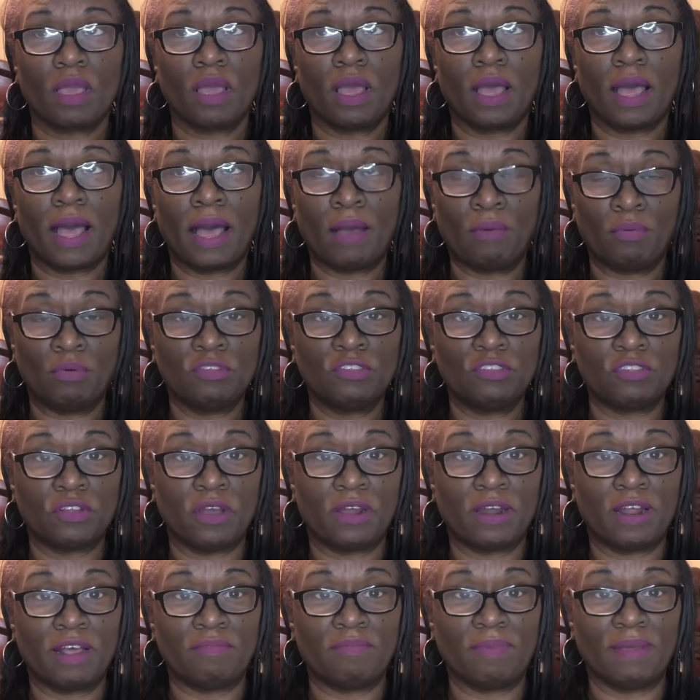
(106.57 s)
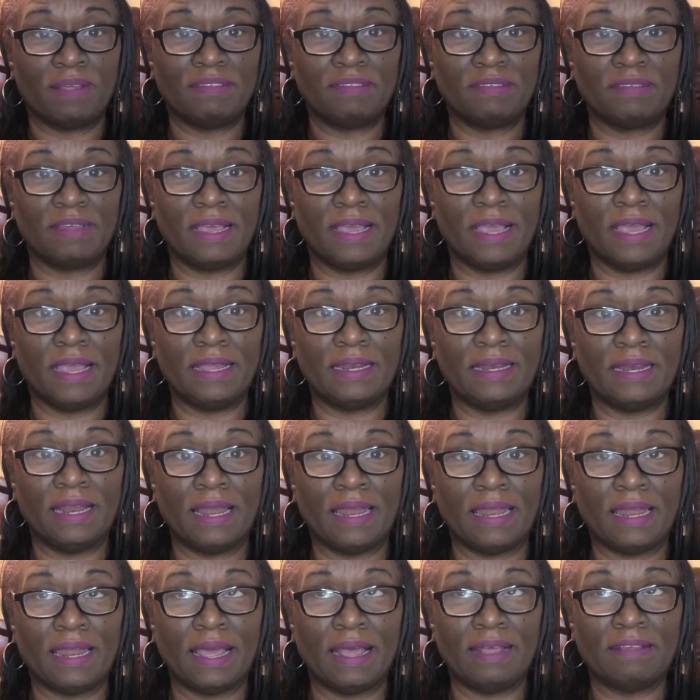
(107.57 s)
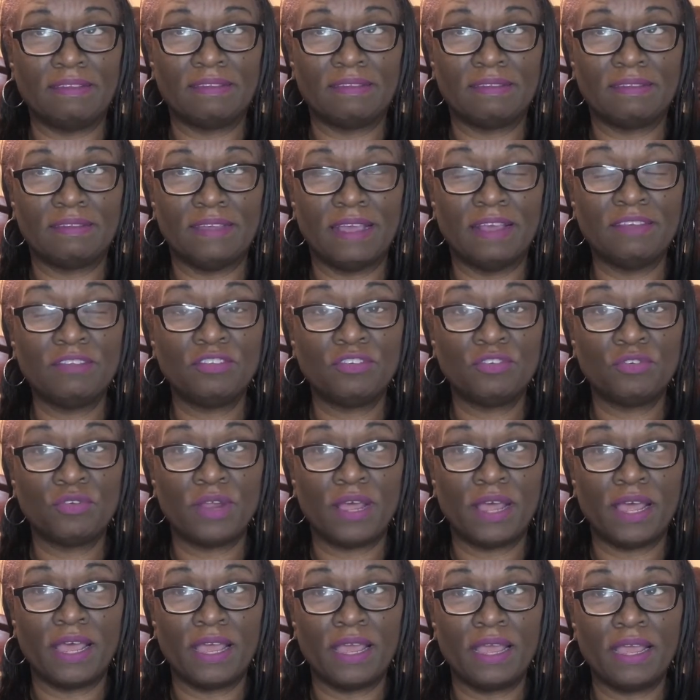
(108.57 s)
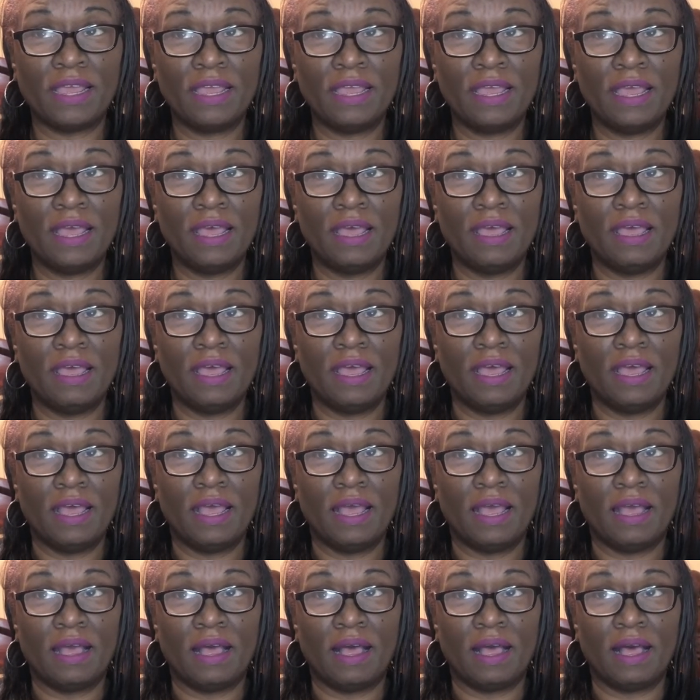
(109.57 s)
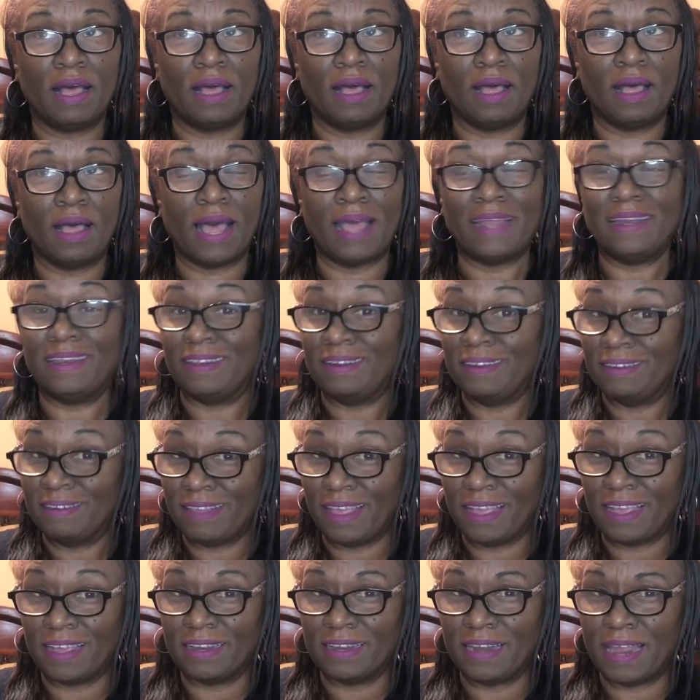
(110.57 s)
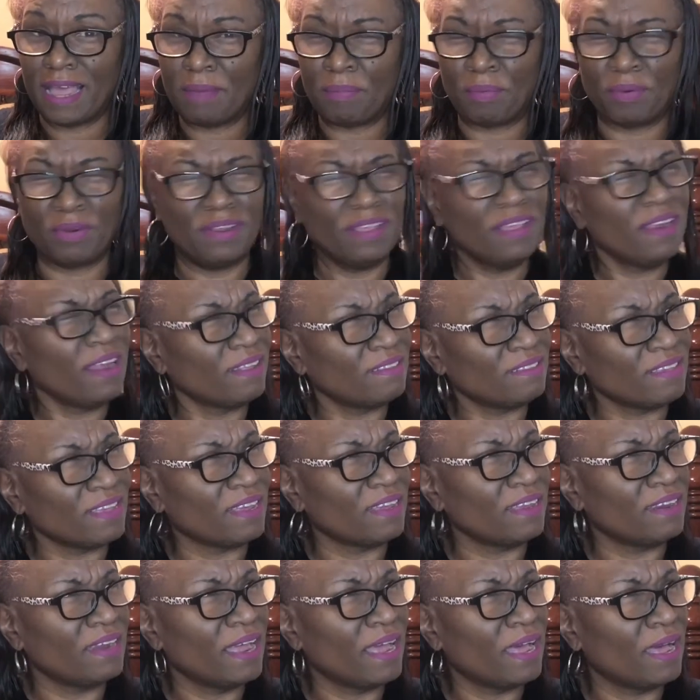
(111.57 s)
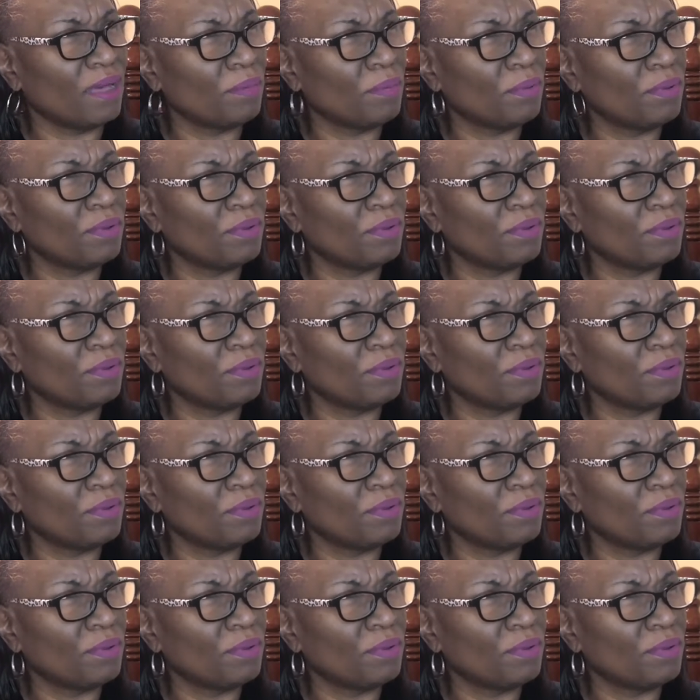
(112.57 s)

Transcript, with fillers: I will start off by saying last yesterday, uh, I didn't take a nap, or did I take a nap?